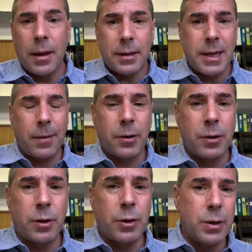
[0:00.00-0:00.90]
the chapter
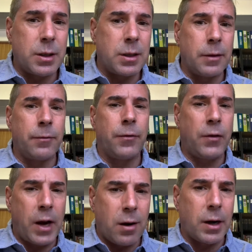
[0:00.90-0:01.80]
introduces the
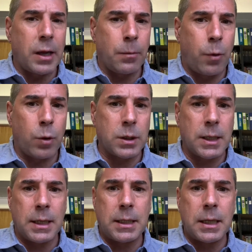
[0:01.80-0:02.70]
very important
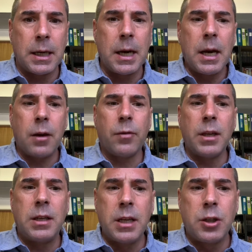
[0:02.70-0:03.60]
idea of the
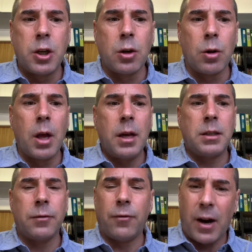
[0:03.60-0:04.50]
digital
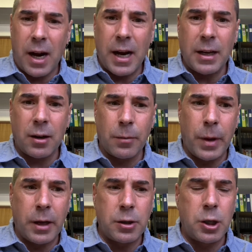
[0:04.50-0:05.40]
divide on
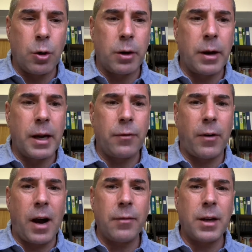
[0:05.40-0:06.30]
page 285,